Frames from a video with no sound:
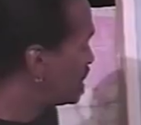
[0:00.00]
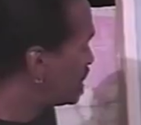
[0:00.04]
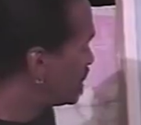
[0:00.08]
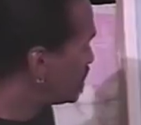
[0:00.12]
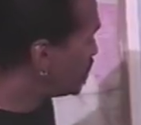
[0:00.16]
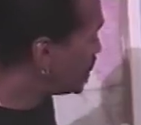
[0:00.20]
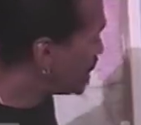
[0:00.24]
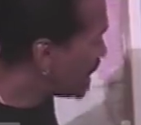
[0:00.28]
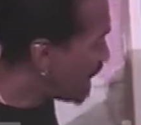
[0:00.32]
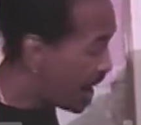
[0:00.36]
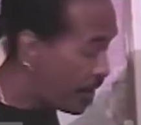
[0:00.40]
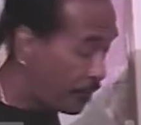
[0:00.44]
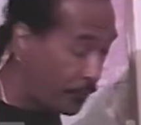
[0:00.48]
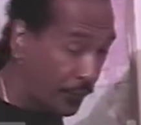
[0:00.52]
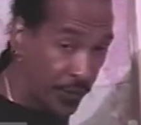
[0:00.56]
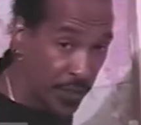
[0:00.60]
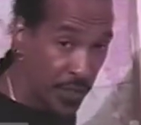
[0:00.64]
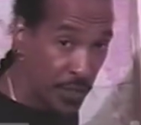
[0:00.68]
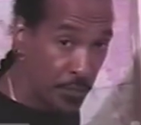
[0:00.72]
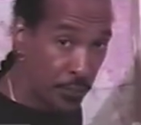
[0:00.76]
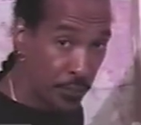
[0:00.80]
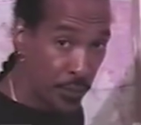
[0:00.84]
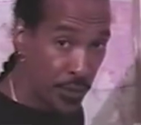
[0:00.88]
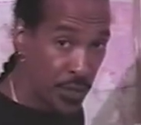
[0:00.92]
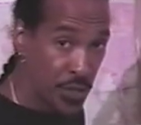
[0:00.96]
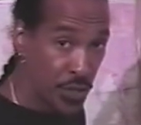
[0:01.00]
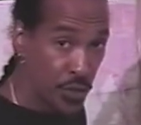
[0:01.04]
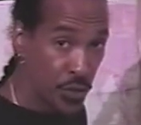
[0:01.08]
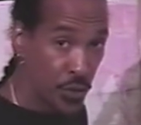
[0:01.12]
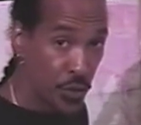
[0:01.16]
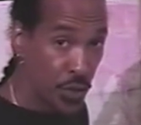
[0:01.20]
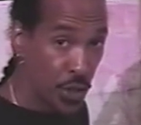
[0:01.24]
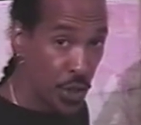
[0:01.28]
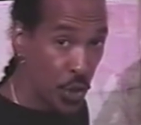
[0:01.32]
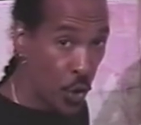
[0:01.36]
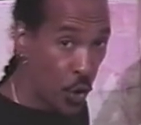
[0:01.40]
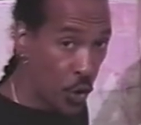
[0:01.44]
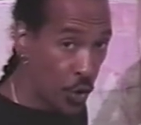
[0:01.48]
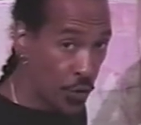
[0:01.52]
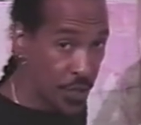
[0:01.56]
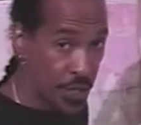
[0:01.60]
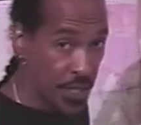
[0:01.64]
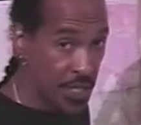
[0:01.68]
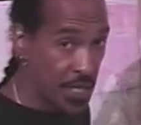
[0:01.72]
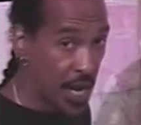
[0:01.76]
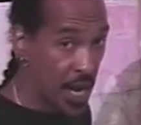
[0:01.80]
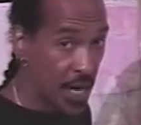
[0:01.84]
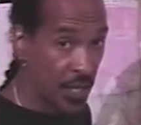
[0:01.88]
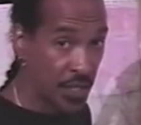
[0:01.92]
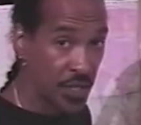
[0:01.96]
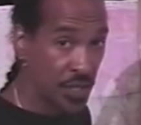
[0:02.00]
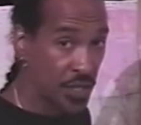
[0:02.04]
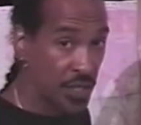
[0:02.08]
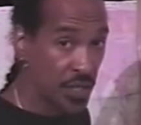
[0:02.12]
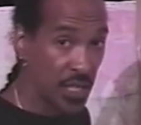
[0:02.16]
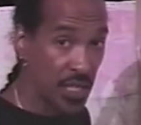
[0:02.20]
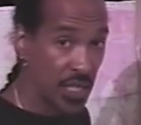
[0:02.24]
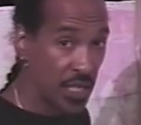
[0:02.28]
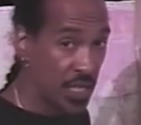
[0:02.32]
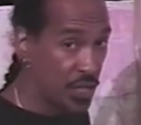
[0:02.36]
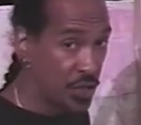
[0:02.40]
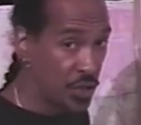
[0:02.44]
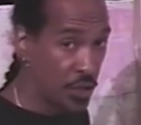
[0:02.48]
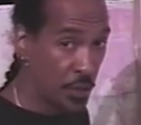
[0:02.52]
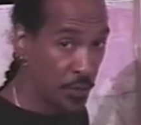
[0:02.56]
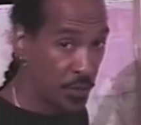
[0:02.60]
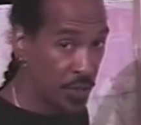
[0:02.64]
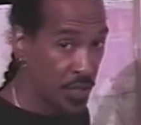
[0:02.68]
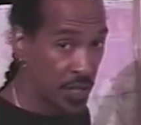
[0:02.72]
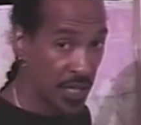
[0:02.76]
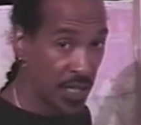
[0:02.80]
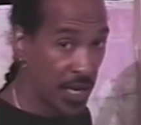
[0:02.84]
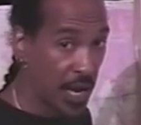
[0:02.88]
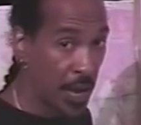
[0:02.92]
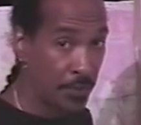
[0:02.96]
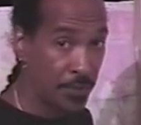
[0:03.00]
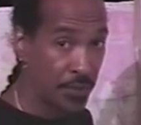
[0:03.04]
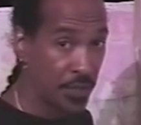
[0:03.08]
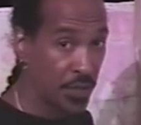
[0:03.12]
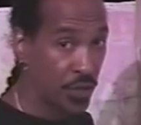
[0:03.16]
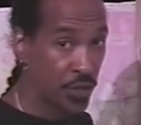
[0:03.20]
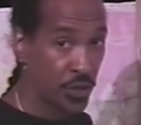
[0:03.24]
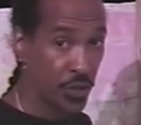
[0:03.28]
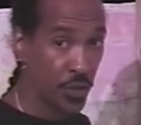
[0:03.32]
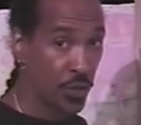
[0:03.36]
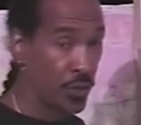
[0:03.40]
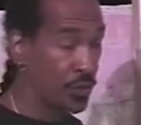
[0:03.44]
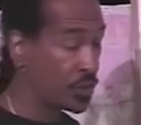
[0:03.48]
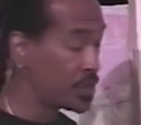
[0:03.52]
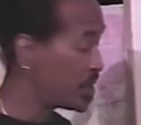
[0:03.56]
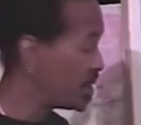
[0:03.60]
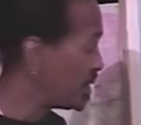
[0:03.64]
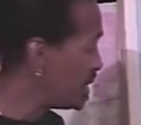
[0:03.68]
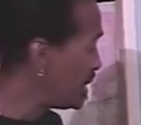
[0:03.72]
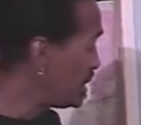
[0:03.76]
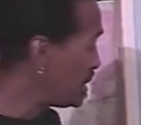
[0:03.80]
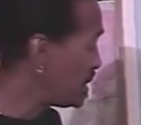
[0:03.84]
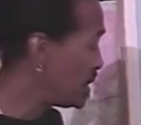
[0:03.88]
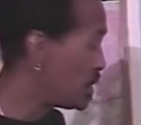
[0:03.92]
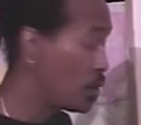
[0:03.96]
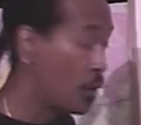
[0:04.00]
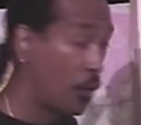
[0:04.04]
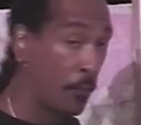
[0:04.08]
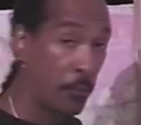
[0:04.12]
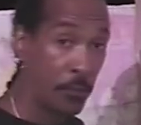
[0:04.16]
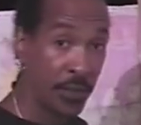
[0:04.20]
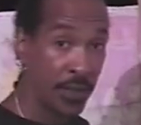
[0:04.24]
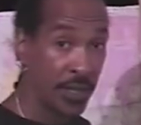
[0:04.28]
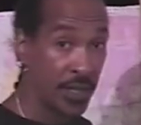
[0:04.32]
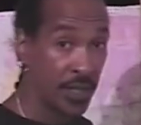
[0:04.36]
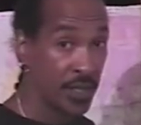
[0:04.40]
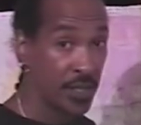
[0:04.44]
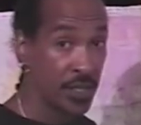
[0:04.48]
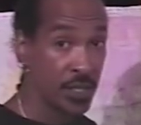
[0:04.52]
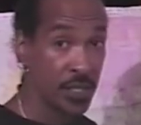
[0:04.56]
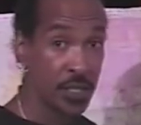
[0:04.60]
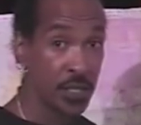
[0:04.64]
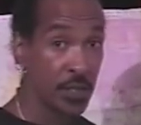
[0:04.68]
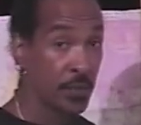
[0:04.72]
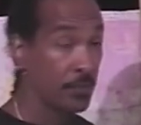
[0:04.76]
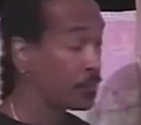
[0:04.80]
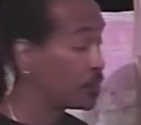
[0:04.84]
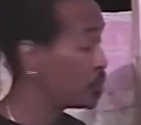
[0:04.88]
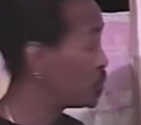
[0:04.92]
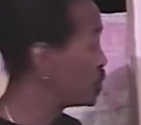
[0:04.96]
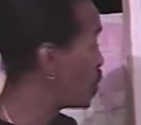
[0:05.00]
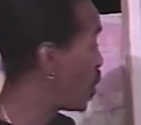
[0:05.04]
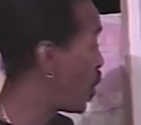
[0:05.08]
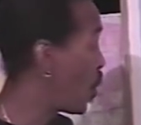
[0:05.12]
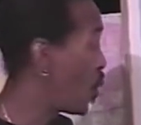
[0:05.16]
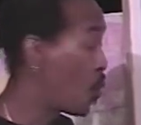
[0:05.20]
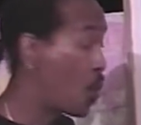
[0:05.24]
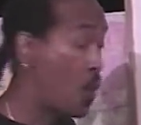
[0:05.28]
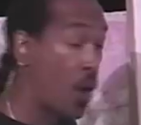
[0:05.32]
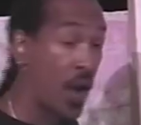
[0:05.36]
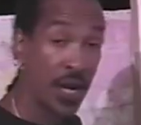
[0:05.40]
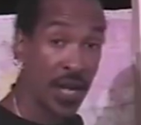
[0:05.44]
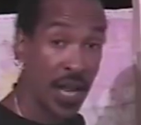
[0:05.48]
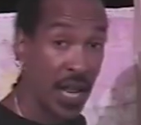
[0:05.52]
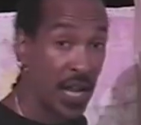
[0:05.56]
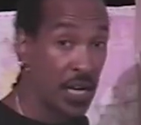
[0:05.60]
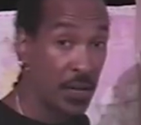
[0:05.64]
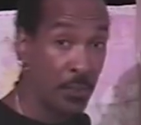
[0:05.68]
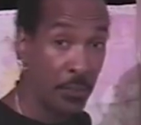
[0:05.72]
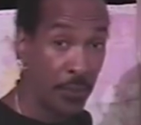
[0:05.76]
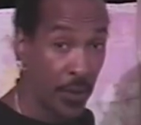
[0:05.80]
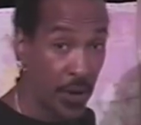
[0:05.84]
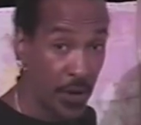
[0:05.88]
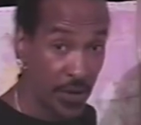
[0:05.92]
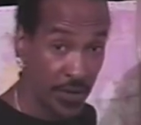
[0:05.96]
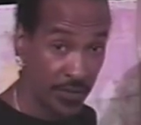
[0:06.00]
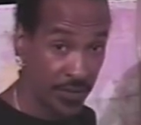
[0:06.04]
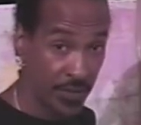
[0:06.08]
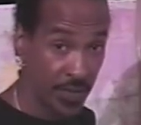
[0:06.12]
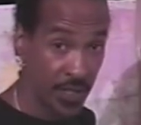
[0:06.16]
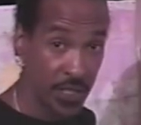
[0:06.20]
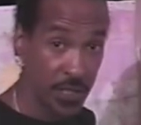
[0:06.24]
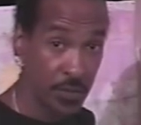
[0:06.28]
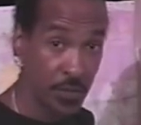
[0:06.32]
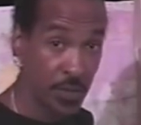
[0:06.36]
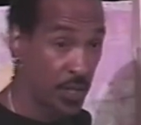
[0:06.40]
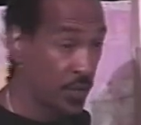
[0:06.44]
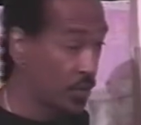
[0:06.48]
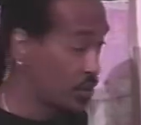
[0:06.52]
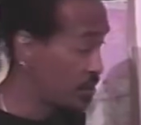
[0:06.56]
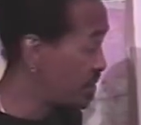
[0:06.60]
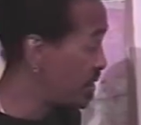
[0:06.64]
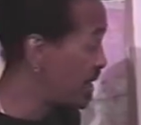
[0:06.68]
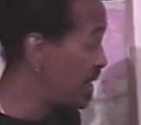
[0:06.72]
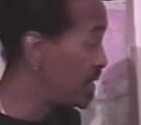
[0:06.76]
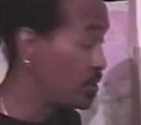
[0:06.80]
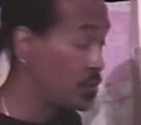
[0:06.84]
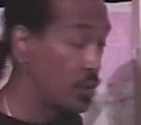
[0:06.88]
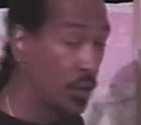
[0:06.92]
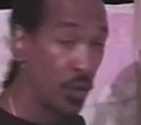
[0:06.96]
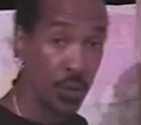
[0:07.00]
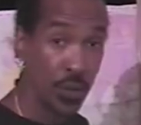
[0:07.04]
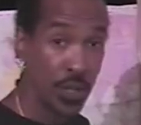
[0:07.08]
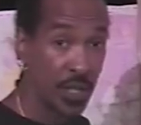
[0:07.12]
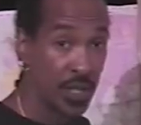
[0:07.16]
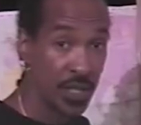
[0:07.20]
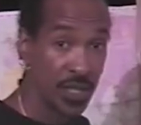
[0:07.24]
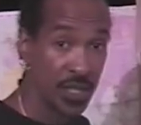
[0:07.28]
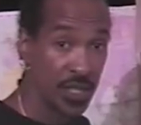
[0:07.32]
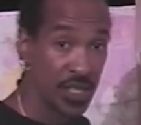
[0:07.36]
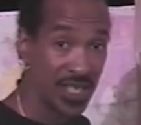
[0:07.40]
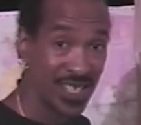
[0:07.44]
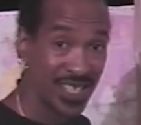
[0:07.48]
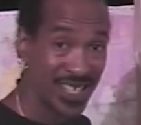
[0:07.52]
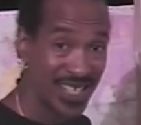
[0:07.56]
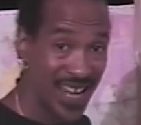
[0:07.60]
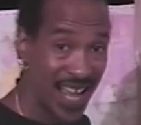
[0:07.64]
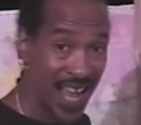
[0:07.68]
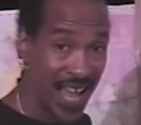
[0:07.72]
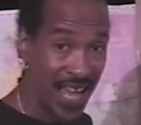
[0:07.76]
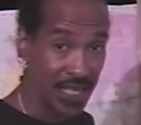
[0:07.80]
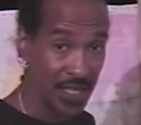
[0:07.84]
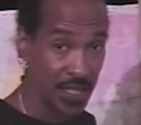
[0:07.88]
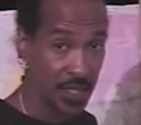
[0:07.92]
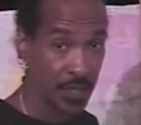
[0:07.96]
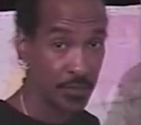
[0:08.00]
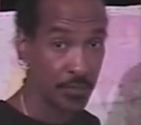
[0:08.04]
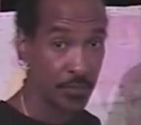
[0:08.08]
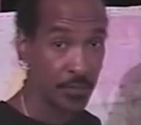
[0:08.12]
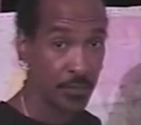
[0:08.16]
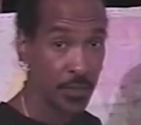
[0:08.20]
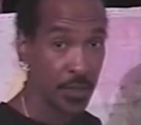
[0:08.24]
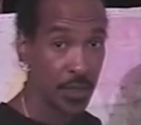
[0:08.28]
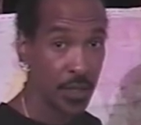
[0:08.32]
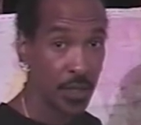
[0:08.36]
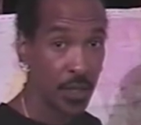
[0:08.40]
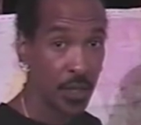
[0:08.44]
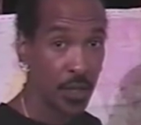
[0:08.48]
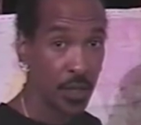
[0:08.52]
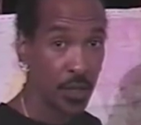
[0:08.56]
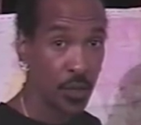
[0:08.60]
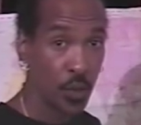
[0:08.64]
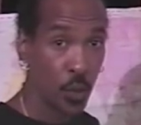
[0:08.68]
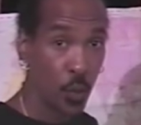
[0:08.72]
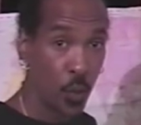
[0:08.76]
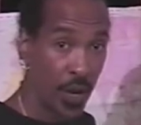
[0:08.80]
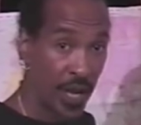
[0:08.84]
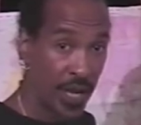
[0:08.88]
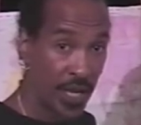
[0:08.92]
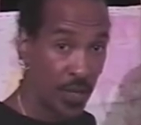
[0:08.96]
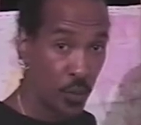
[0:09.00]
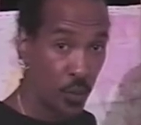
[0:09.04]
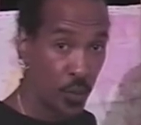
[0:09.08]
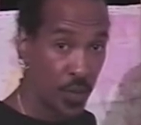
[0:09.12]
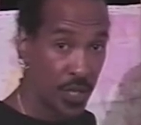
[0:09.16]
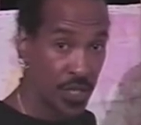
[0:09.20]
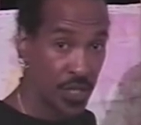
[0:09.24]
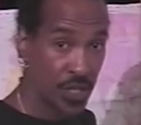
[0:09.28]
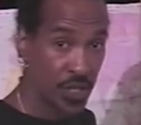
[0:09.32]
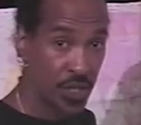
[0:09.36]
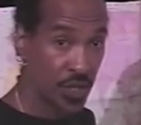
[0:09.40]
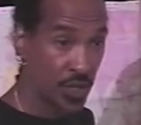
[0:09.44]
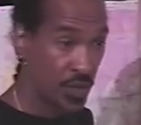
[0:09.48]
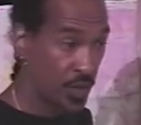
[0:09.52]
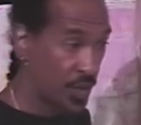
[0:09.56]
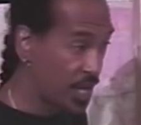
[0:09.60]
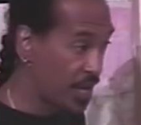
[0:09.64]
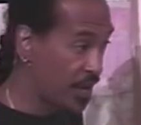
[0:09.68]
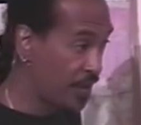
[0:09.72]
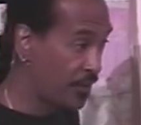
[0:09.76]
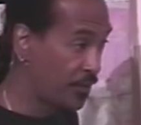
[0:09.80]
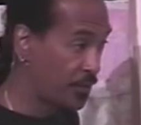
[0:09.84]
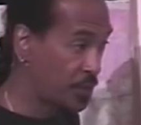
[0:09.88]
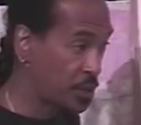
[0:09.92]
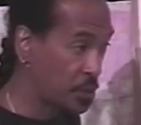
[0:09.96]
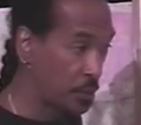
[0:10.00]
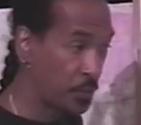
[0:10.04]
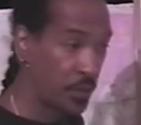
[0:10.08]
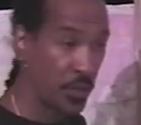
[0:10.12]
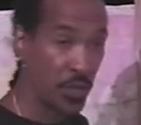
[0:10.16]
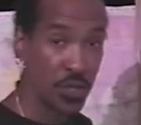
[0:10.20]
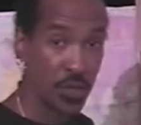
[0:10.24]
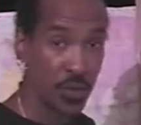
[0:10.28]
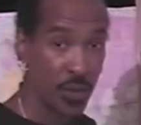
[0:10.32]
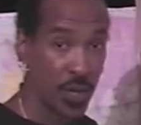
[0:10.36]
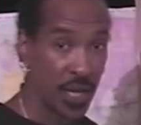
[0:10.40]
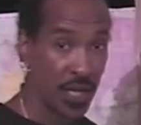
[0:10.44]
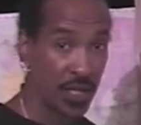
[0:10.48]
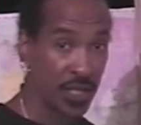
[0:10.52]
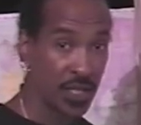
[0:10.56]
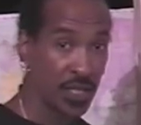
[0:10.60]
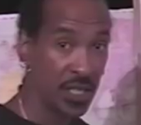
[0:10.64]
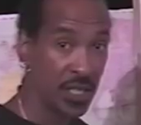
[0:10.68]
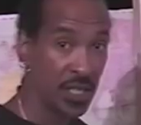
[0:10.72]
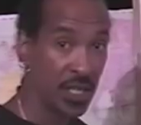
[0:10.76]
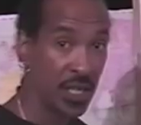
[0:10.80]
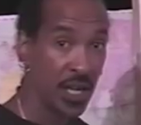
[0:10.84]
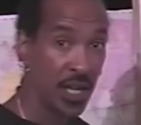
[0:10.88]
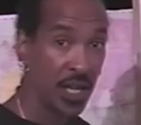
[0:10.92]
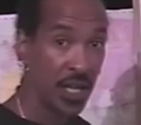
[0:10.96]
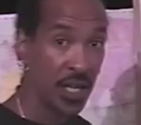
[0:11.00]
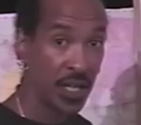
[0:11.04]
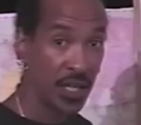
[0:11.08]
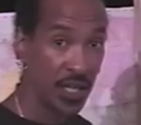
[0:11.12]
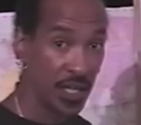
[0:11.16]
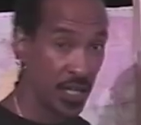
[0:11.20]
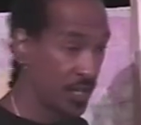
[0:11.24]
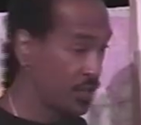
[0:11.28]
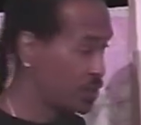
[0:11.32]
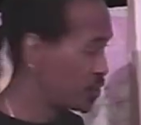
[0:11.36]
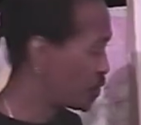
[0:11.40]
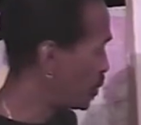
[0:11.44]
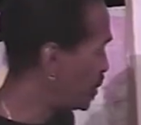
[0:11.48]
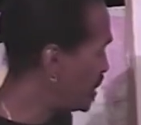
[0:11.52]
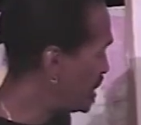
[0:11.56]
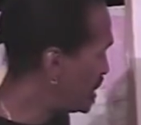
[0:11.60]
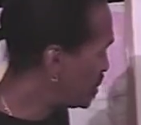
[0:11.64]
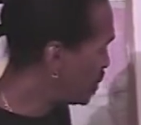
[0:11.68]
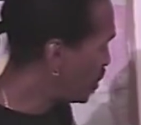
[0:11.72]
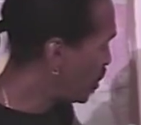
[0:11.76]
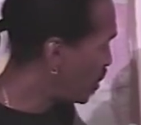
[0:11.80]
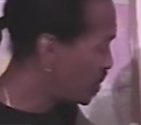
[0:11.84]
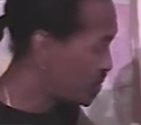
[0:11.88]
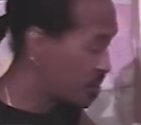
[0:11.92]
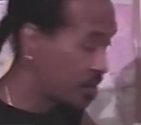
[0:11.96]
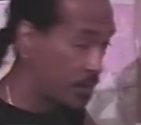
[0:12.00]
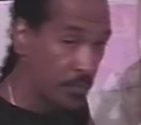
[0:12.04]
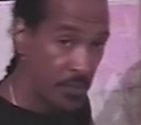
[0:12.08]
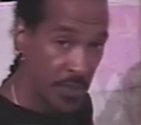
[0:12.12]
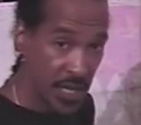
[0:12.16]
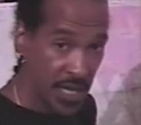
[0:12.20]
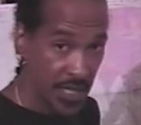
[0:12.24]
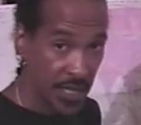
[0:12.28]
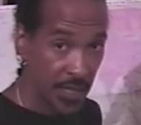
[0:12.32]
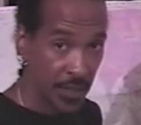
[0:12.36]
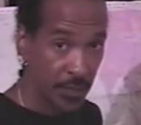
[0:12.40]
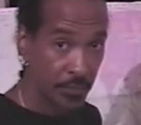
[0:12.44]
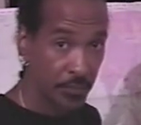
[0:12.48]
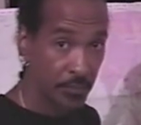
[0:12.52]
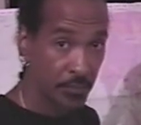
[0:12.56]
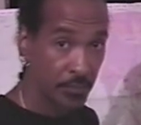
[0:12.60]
The African priesthood, the Orthodox Egyptian Coptic Church, and the Ethiopians don't want any part of this because they know that this is not the way in which their spirituality is. So he calls a meeting.